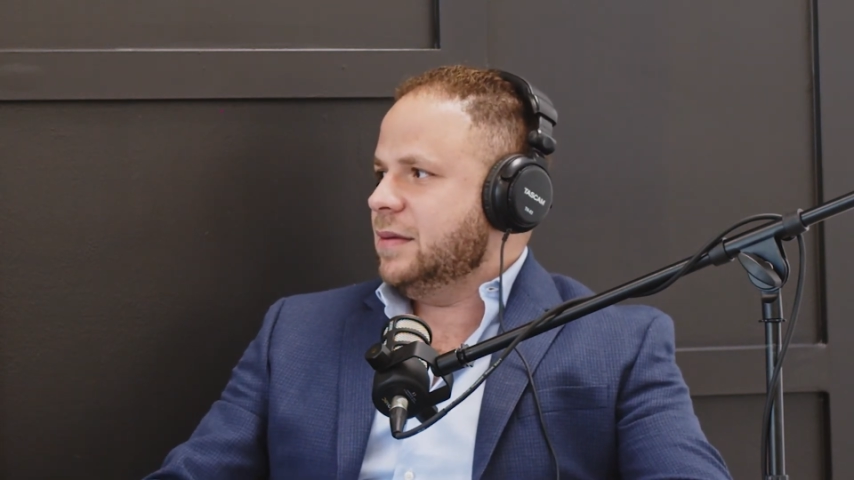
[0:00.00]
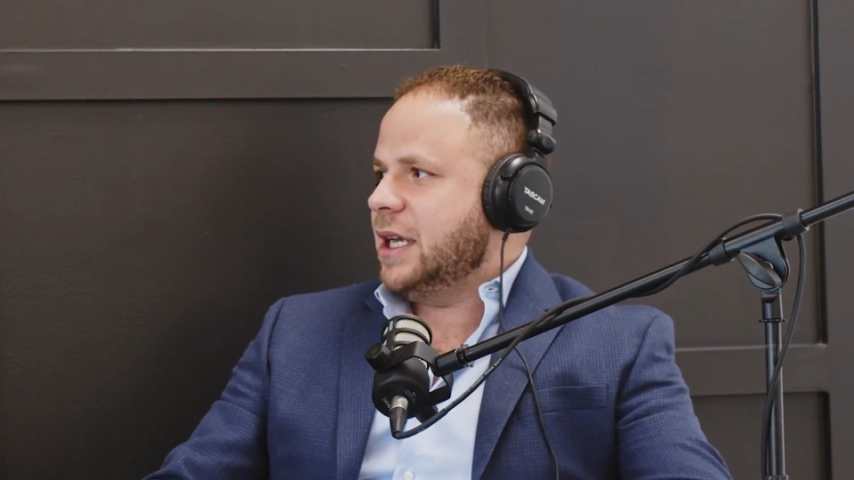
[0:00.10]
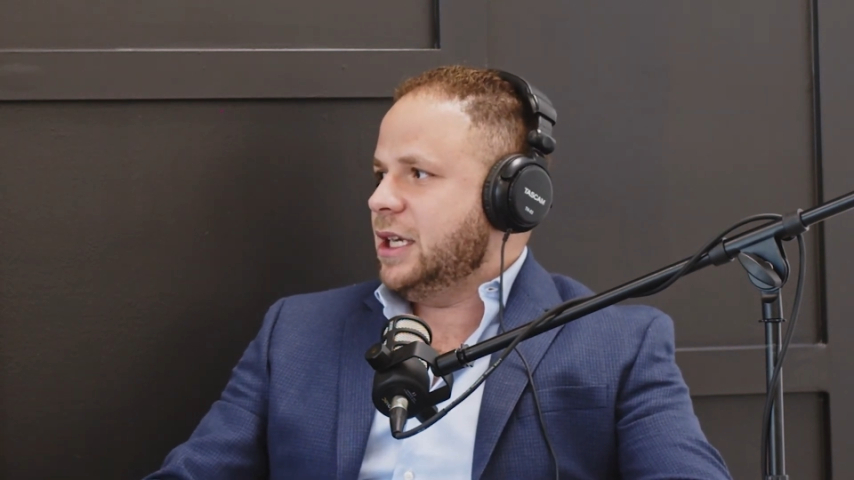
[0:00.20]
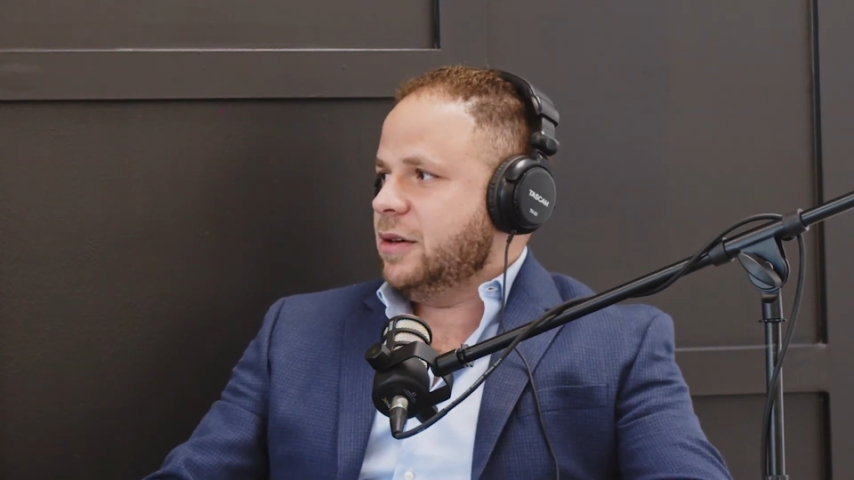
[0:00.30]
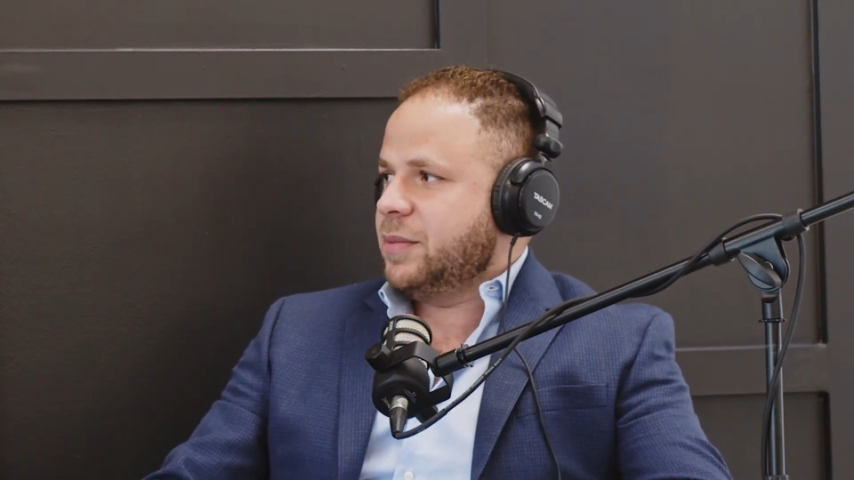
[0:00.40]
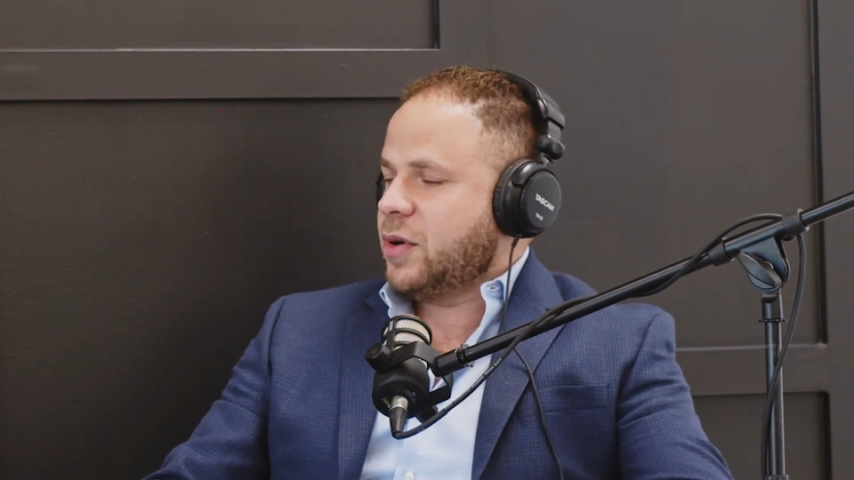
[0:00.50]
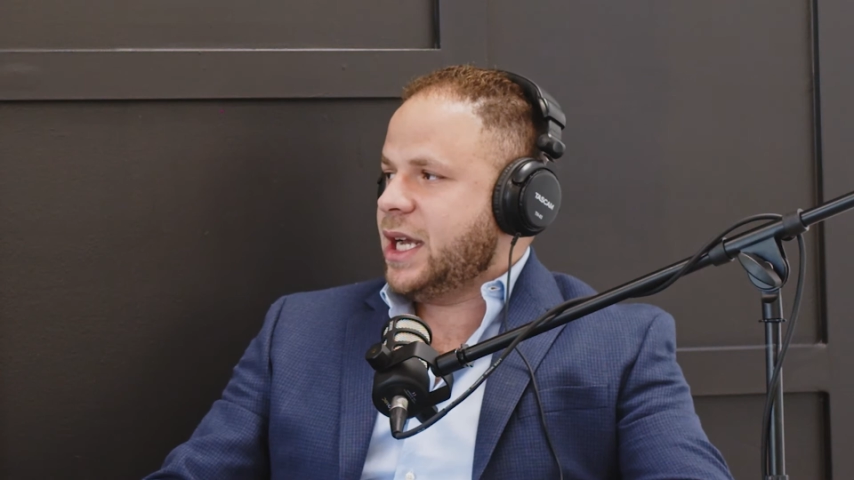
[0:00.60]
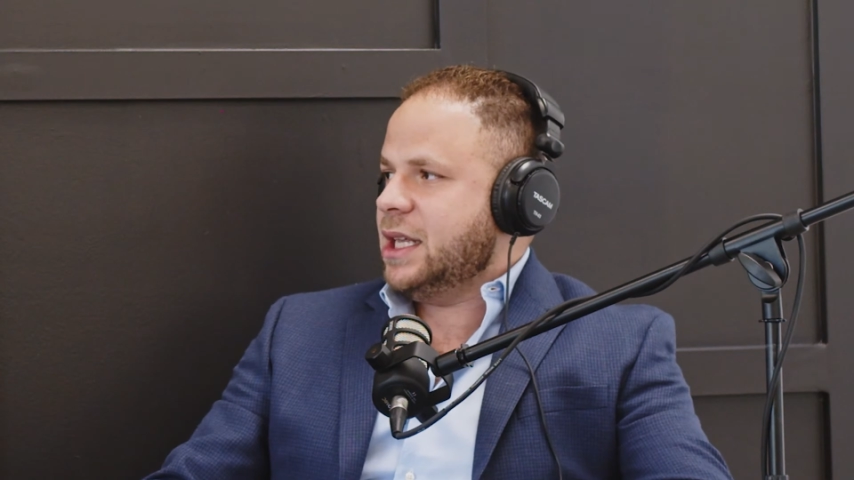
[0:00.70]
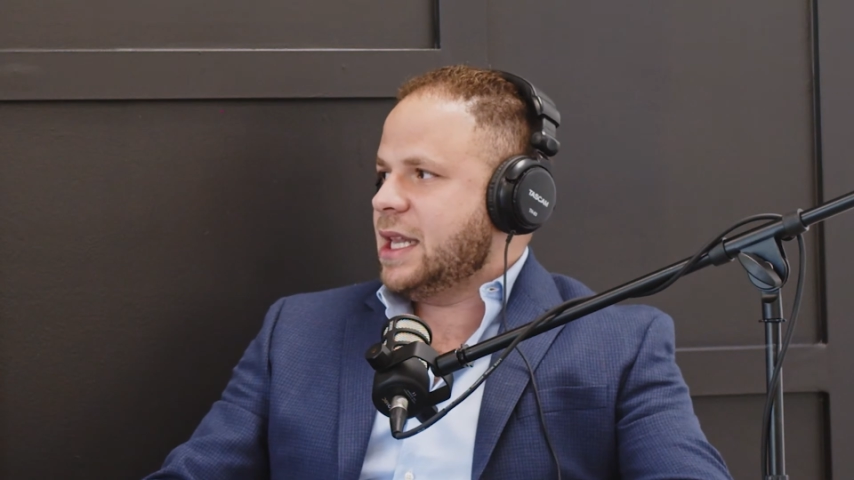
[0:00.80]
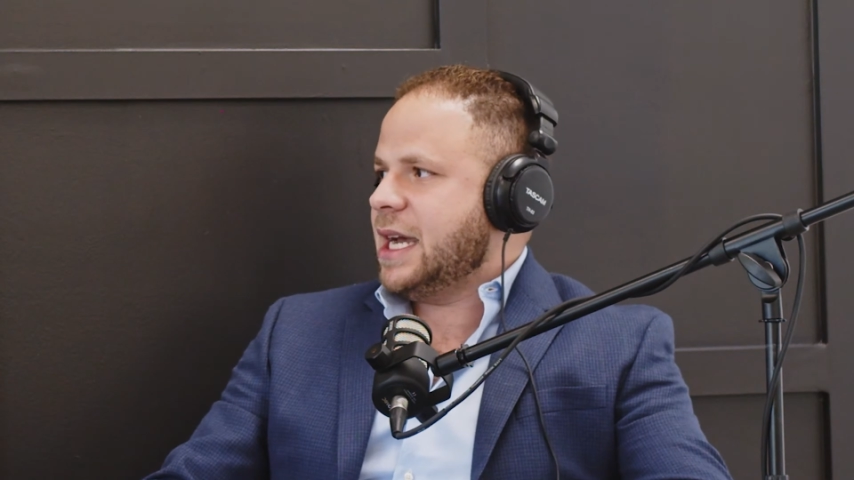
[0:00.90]
and your
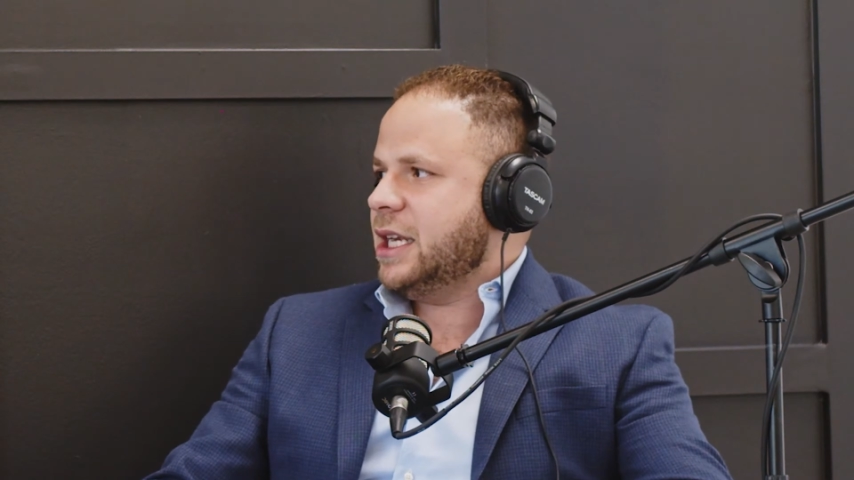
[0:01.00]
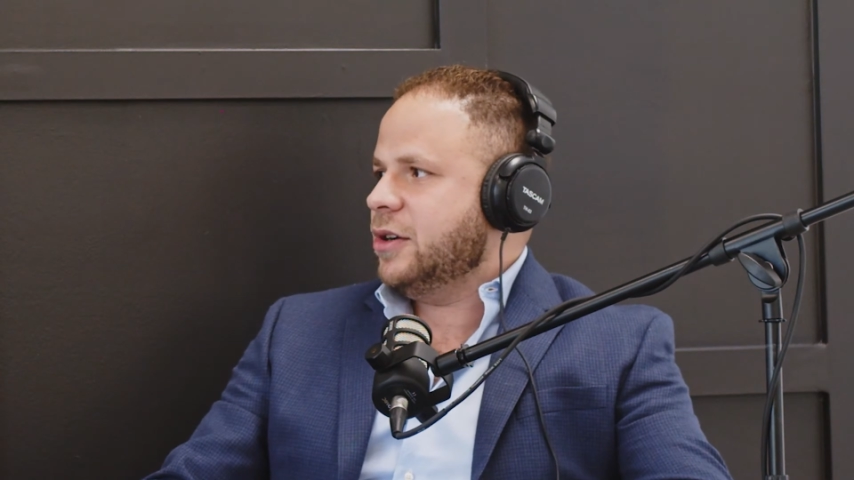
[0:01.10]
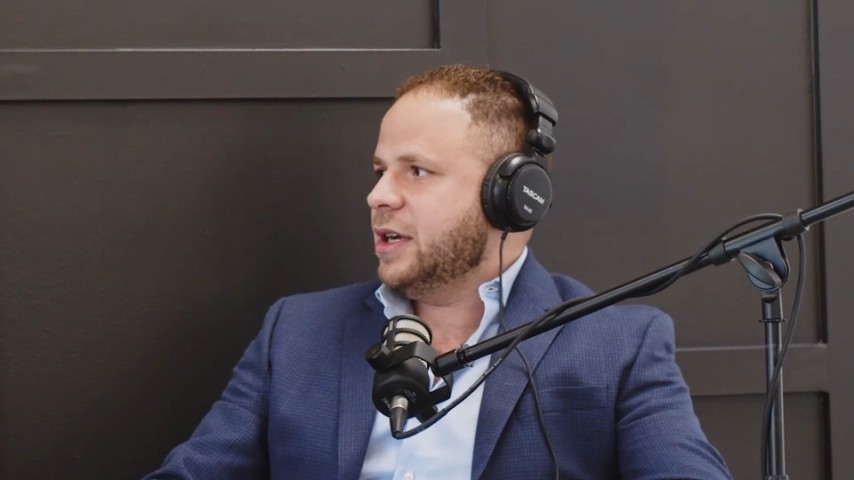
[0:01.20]
brain that you're